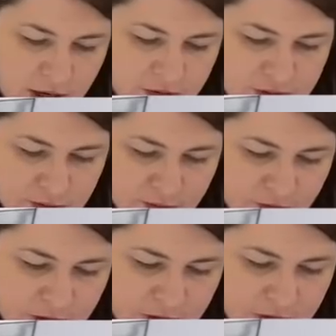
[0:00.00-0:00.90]
have some
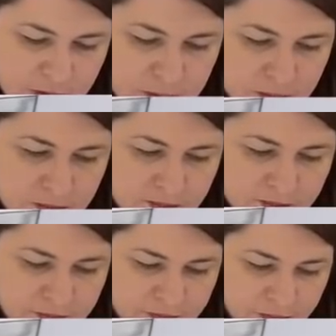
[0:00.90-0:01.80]
vellum.
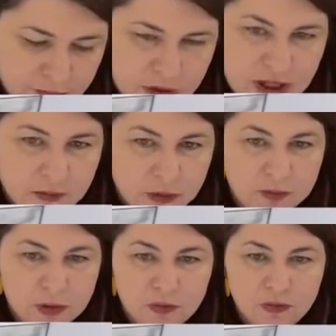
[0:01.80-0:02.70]
But that
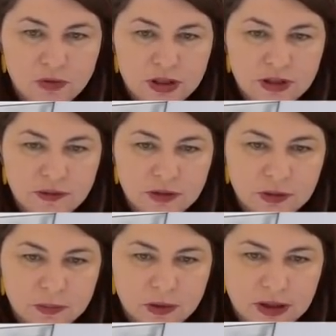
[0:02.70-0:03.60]
would be really,
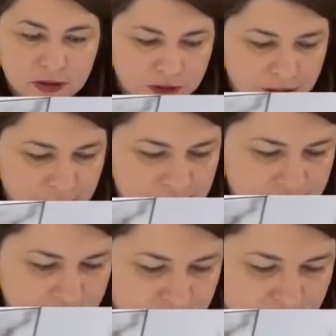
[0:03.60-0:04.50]
really pretty on there, because
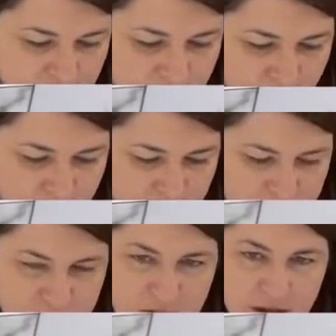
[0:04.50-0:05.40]
that's where the fold
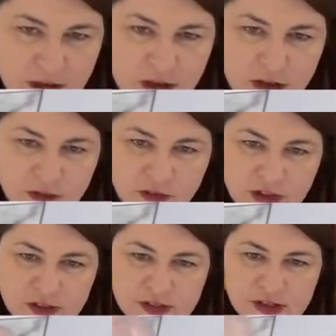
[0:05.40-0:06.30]
is there. I don't know if you
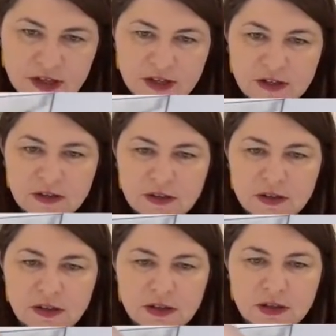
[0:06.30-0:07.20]
can see it,
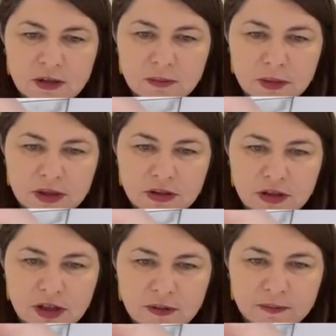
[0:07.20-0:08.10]
but
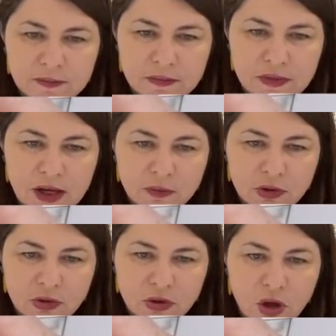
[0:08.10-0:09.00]
yeah, that
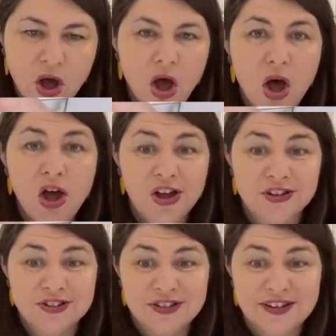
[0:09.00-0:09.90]
would look
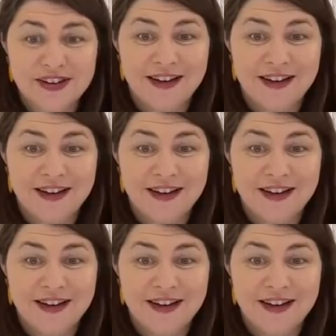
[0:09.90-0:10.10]
hot.